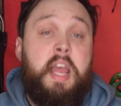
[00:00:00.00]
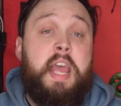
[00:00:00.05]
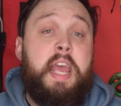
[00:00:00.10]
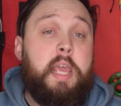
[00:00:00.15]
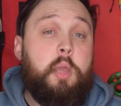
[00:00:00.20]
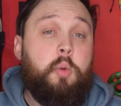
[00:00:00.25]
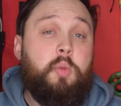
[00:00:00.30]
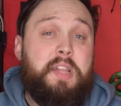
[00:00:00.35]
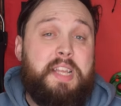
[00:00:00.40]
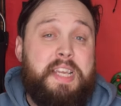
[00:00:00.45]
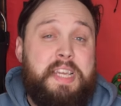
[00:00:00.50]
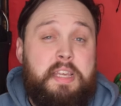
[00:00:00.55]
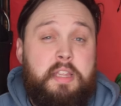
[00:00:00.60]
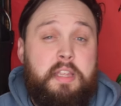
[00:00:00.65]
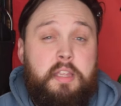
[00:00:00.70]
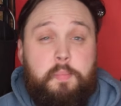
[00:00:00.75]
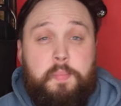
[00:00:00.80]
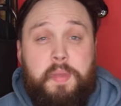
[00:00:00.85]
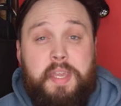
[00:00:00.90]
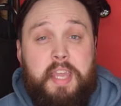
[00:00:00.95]
it will
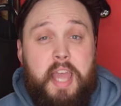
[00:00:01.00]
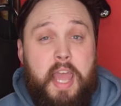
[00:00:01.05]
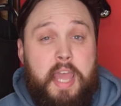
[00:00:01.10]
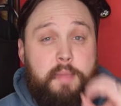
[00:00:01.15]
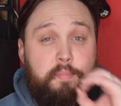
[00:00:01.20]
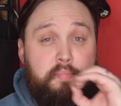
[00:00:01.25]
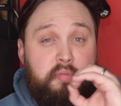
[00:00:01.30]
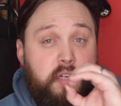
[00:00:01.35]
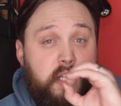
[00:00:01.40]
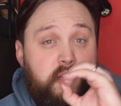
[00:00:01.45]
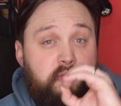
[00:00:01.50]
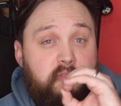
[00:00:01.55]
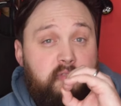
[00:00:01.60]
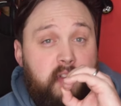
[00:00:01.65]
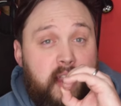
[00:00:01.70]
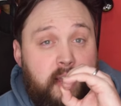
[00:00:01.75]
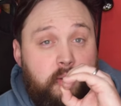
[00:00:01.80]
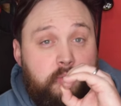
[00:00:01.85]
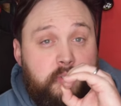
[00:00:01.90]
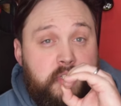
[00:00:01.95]
either be a pretty
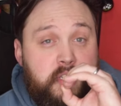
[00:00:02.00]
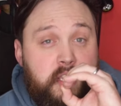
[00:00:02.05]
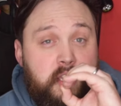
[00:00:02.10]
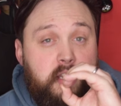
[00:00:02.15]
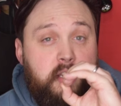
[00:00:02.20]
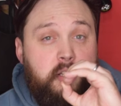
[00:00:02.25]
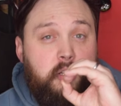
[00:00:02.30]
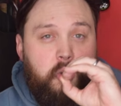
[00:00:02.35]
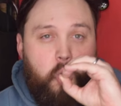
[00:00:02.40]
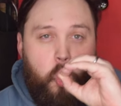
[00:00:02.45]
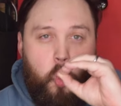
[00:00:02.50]
round circle